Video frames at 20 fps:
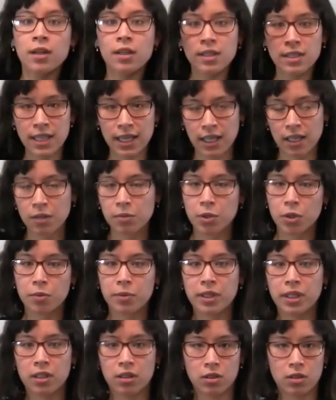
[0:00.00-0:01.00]
Take a
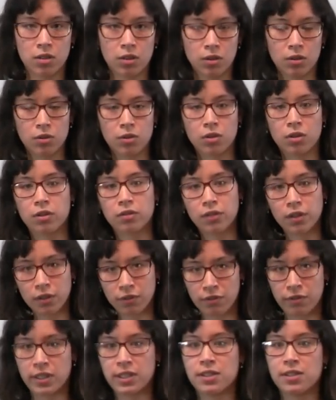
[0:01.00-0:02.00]
moment to sort of
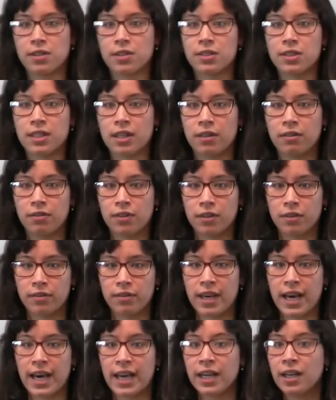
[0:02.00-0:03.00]
convince yourself of
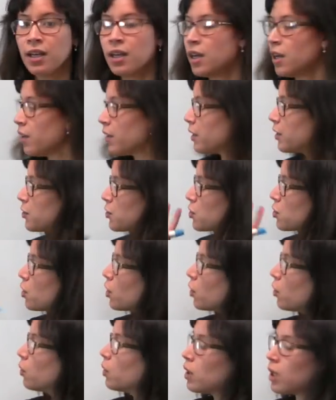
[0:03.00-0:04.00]
that. There's
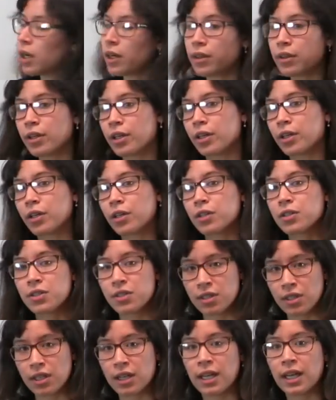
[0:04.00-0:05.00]
no other
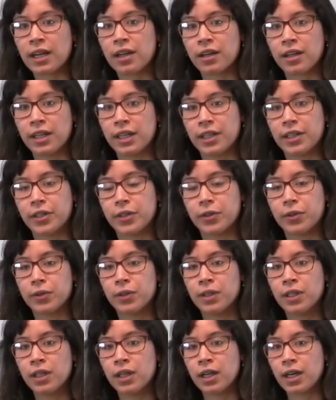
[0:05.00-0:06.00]
scenario
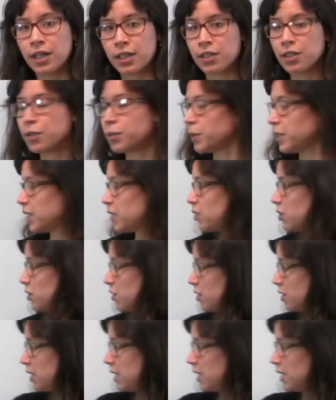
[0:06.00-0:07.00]
under which
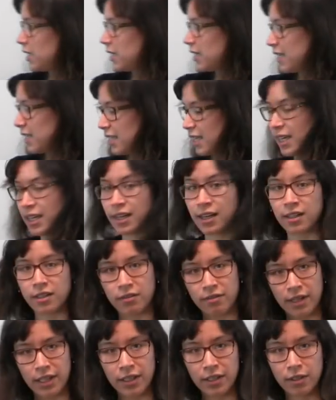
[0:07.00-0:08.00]
z can take on a
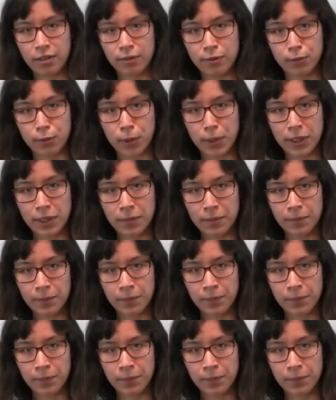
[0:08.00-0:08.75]
value of 1.